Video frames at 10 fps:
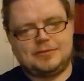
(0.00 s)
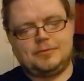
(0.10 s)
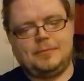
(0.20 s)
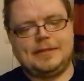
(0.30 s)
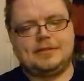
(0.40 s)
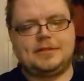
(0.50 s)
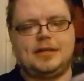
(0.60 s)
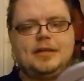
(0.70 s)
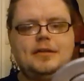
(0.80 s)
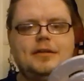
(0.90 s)
that's what I meant to
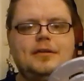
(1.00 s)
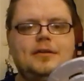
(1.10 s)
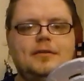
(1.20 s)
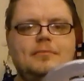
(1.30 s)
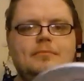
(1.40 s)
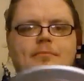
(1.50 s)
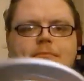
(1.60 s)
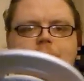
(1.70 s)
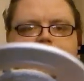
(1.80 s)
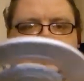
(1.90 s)
say.
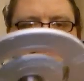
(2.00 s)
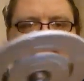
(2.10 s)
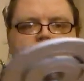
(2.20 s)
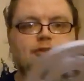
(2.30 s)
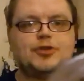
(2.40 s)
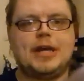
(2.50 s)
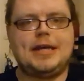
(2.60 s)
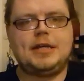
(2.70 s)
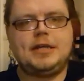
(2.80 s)
Clear of clutter.